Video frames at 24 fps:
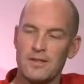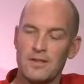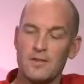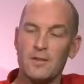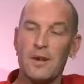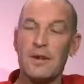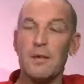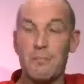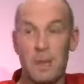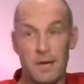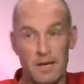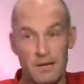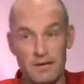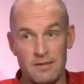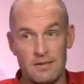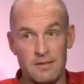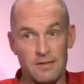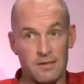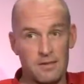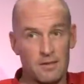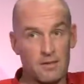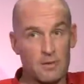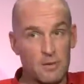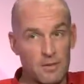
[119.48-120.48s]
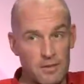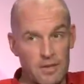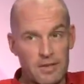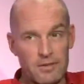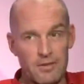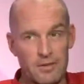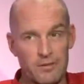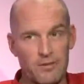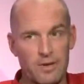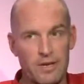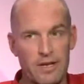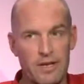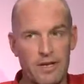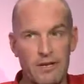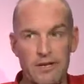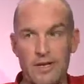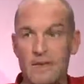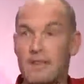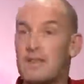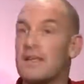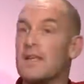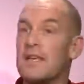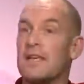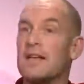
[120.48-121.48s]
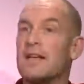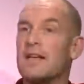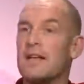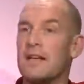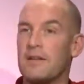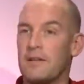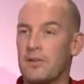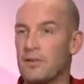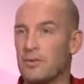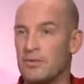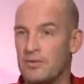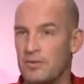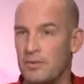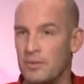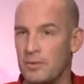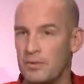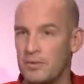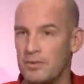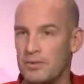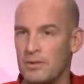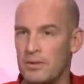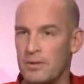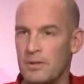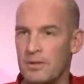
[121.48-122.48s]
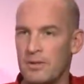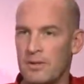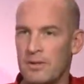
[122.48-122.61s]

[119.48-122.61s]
The great brands do this already. They think like newsrooms.